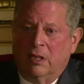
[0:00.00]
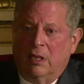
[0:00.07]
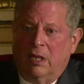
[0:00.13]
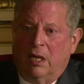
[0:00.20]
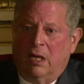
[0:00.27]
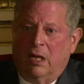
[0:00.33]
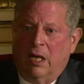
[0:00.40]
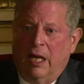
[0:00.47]

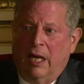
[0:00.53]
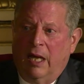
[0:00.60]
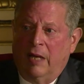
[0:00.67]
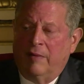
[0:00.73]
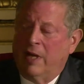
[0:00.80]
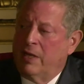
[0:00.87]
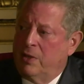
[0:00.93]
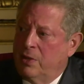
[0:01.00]

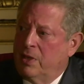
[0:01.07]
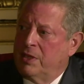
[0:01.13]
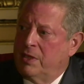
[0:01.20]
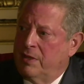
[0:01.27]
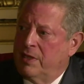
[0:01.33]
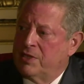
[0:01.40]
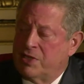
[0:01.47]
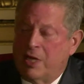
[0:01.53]
And they do it
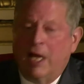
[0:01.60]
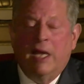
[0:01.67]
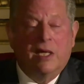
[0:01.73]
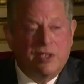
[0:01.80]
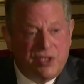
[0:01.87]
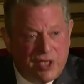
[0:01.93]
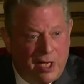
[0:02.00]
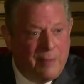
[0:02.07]
to this day.
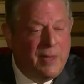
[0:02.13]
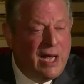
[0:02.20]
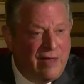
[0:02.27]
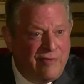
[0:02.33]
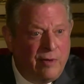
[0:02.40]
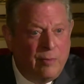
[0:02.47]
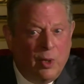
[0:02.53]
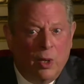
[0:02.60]
And some
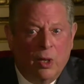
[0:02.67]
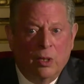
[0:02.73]
of them